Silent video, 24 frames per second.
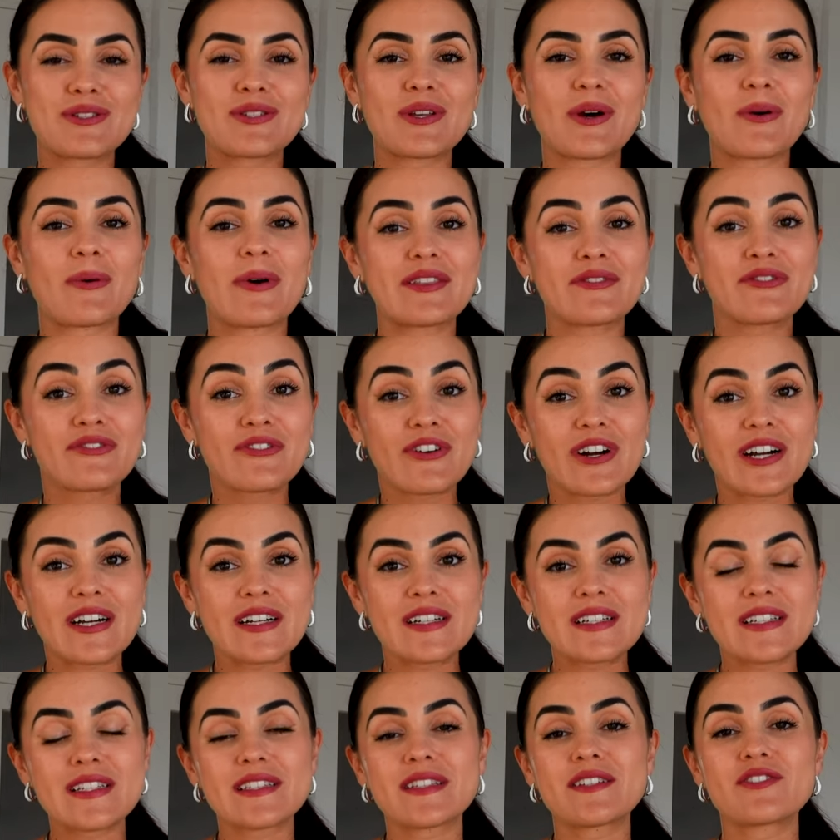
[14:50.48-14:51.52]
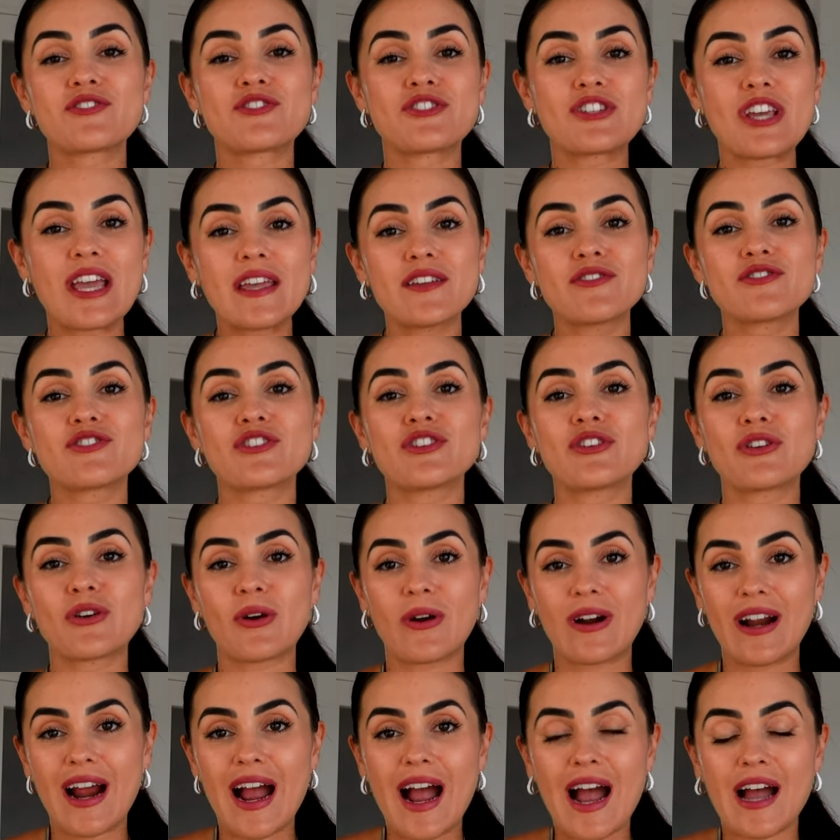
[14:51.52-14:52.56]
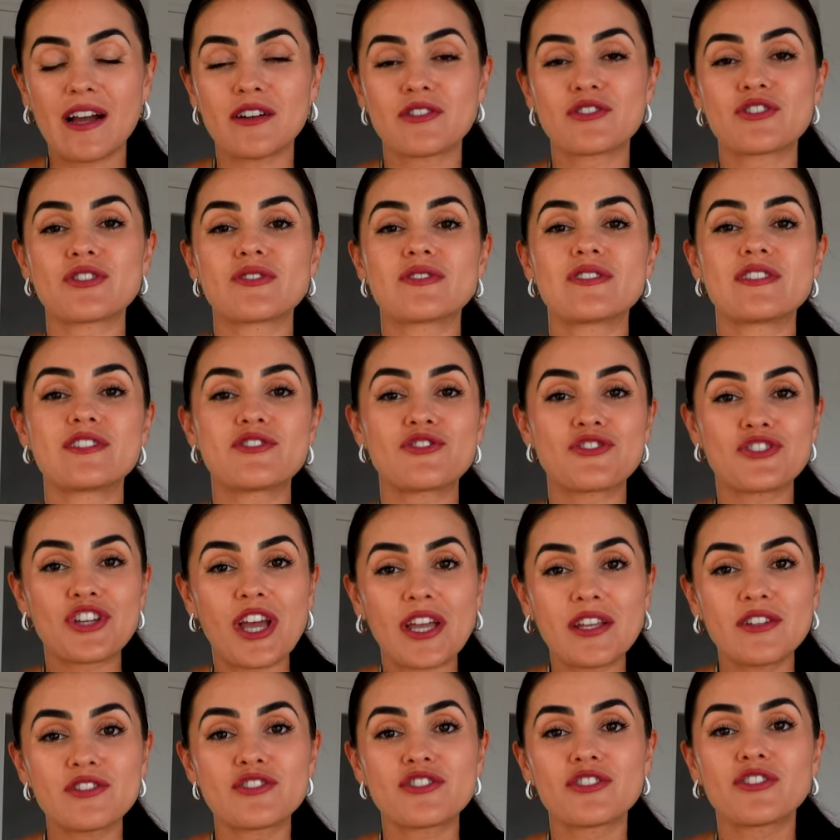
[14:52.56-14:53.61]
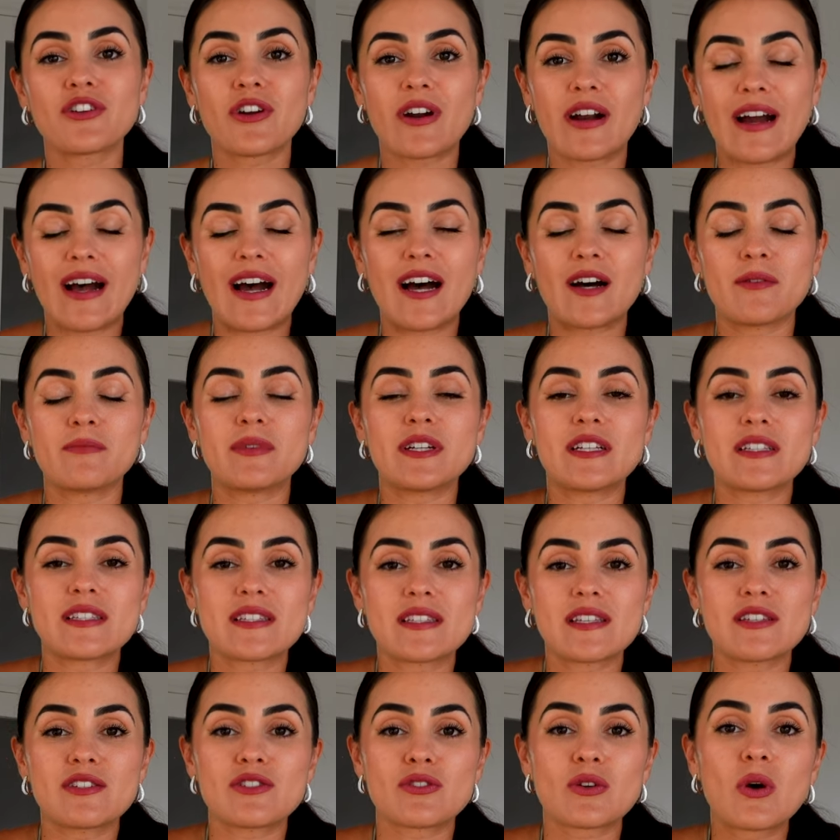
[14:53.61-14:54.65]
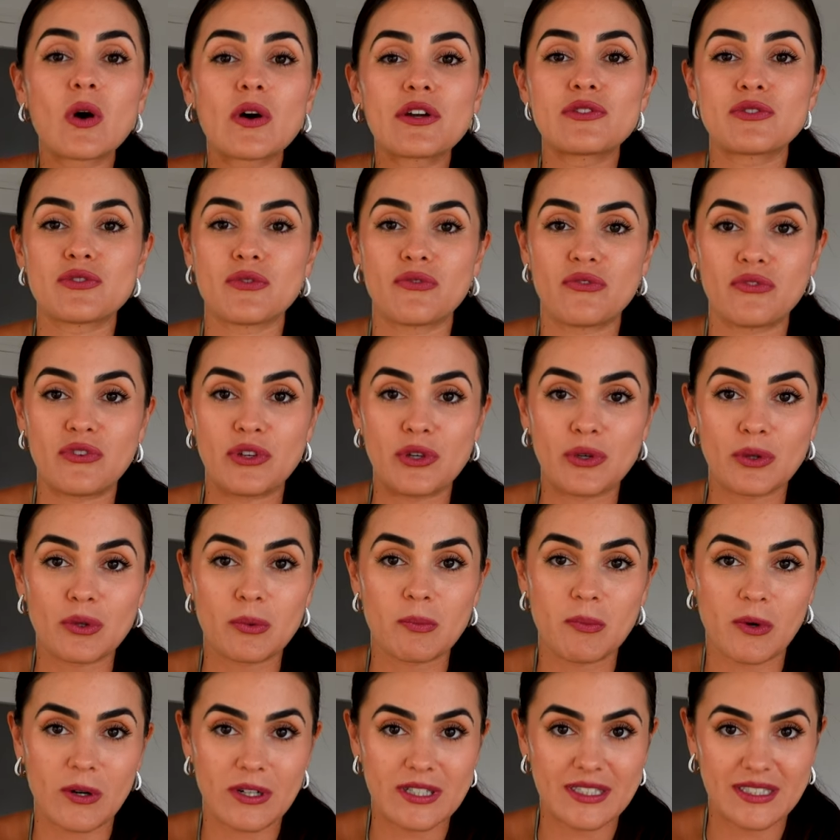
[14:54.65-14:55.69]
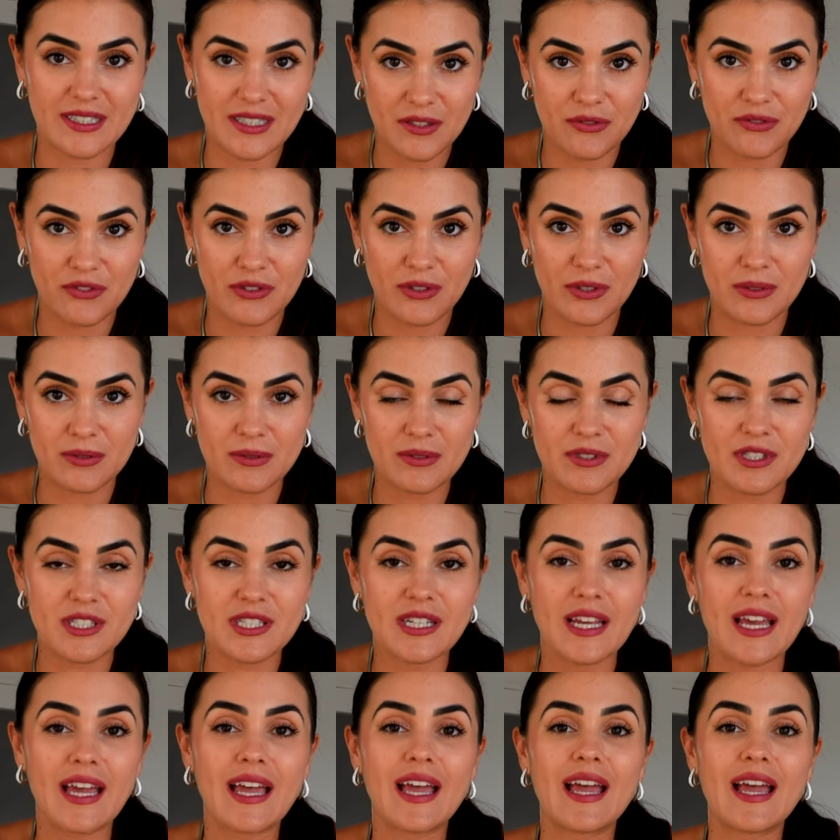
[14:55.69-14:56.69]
So at first, changing your actions, changing your habits is going to feel more difficult.